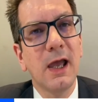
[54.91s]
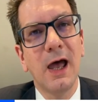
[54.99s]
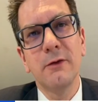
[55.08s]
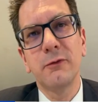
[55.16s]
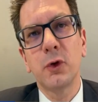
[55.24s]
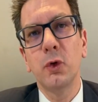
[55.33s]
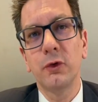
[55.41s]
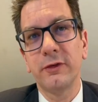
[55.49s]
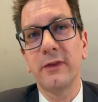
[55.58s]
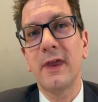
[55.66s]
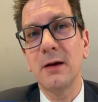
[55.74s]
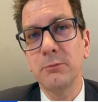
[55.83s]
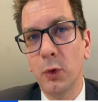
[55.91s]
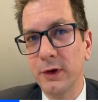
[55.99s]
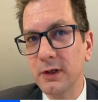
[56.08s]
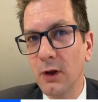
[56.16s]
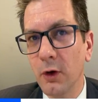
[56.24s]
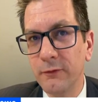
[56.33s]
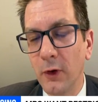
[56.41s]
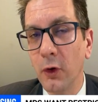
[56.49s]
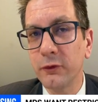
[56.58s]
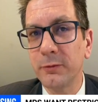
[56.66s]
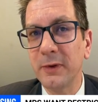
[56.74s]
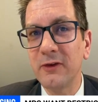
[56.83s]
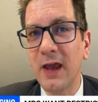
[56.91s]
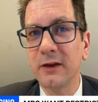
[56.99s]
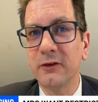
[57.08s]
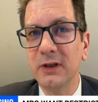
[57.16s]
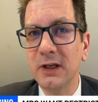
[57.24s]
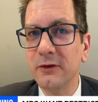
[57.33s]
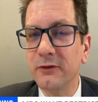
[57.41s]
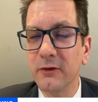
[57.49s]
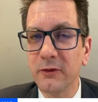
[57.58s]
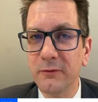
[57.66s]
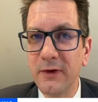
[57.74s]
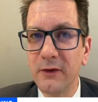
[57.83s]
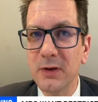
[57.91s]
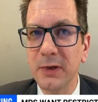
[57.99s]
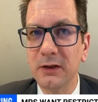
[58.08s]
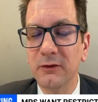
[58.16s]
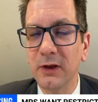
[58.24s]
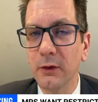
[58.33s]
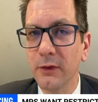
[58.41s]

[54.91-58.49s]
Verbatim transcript: And of course, at that point, for hospitality, Easter's a very big deal.